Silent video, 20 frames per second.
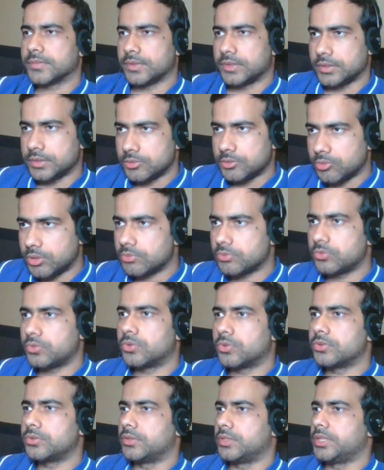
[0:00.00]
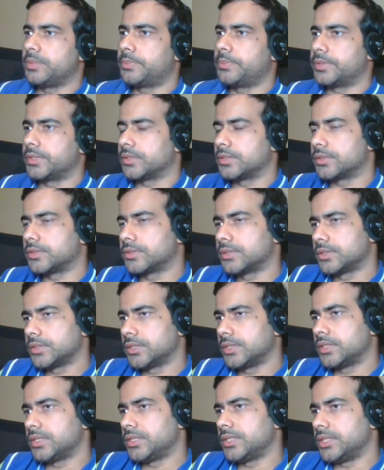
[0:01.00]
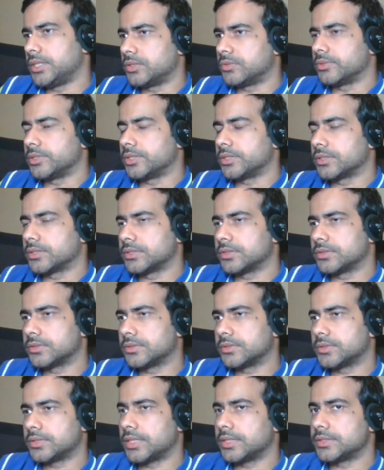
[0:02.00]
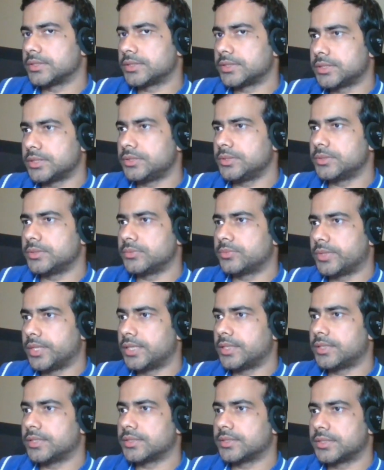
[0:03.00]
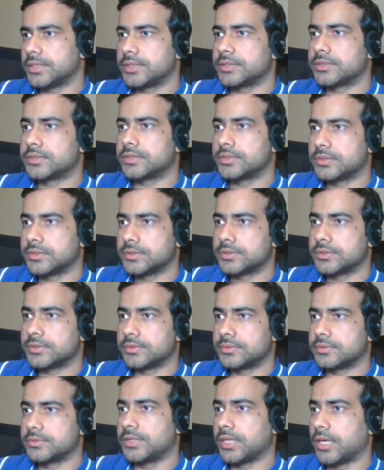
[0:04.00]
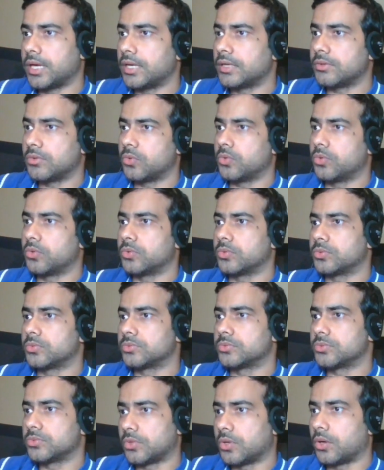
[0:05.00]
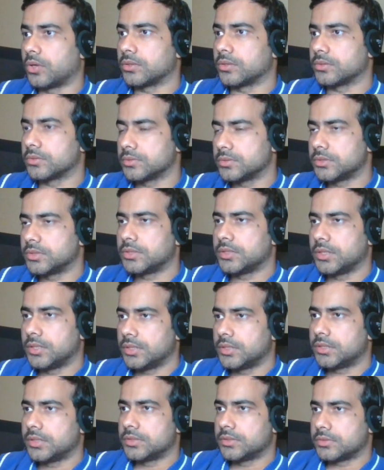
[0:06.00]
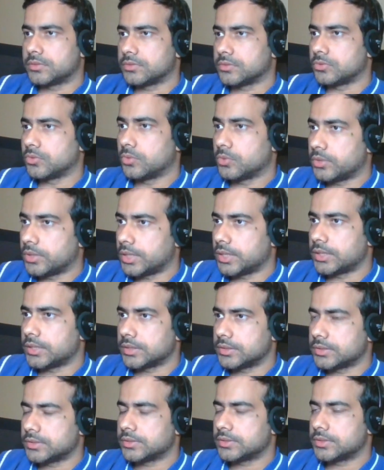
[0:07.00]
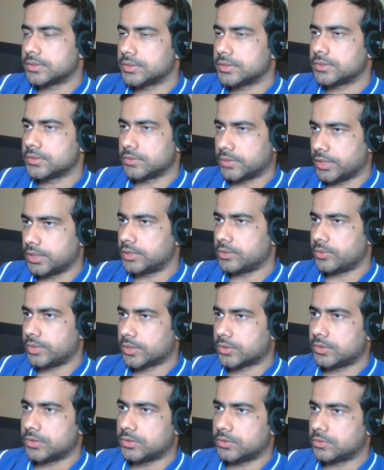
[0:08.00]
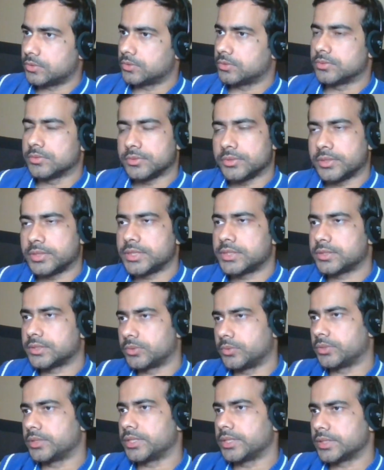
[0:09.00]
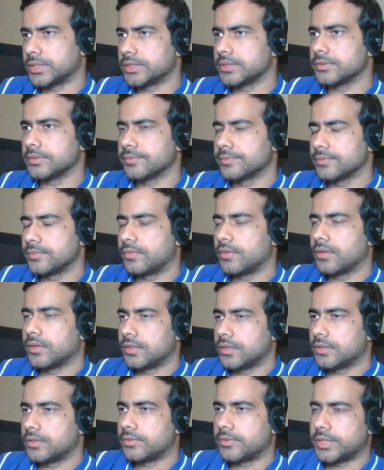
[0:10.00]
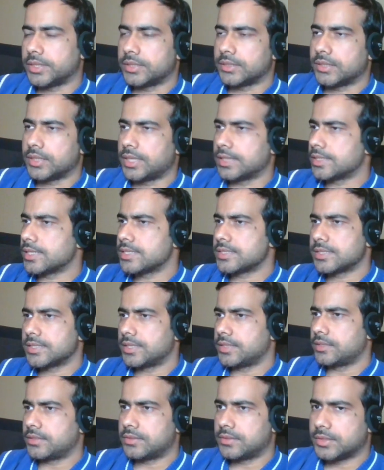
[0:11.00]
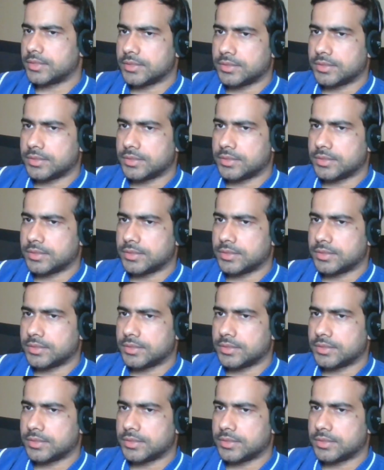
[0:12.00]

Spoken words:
Now, you have to go deeper into it and see where things can go wrong. So know that, so that you actually know the risk you are taking. Right. As I said,